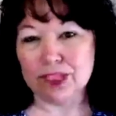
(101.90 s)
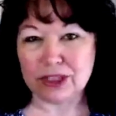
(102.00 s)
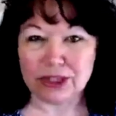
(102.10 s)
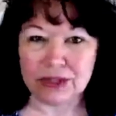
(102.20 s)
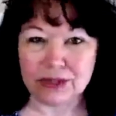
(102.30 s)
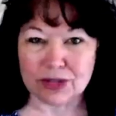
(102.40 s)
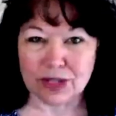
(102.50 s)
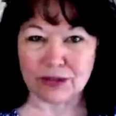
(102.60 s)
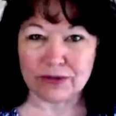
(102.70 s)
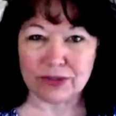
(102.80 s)
teaching
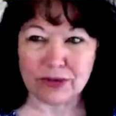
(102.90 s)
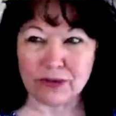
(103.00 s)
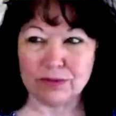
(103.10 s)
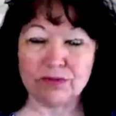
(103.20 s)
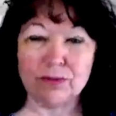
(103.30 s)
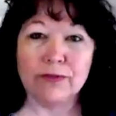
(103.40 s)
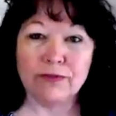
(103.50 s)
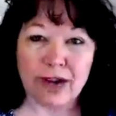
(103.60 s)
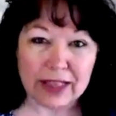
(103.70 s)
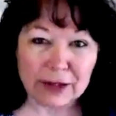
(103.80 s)
yourself to
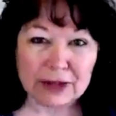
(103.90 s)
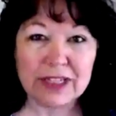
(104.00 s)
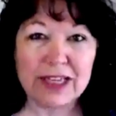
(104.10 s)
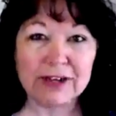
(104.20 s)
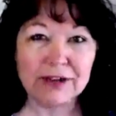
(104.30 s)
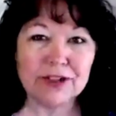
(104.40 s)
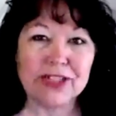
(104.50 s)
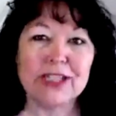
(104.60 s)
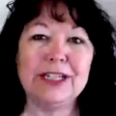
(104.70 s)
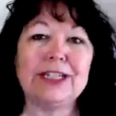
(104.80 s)
follow the
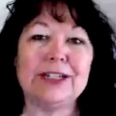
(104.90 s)
energy,